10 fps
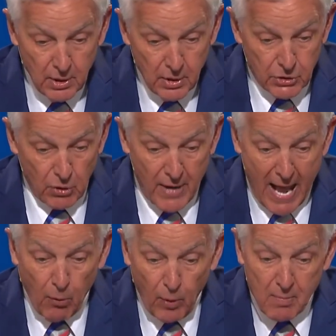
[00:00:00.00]
So
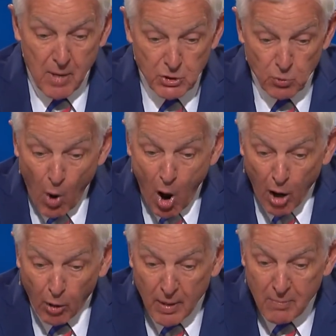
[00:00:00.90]
now we must
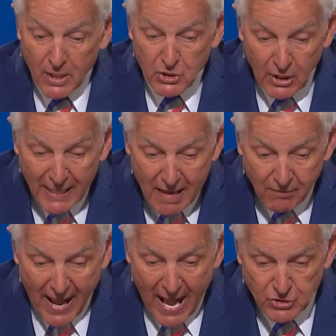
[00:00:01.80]
walk, we must
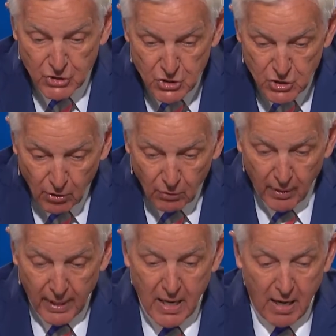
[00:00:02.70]
live as
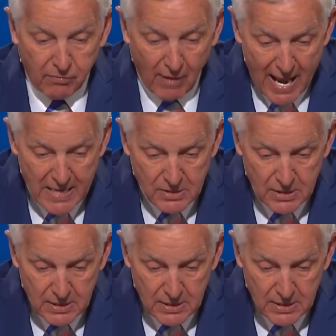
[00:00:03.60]
children of light.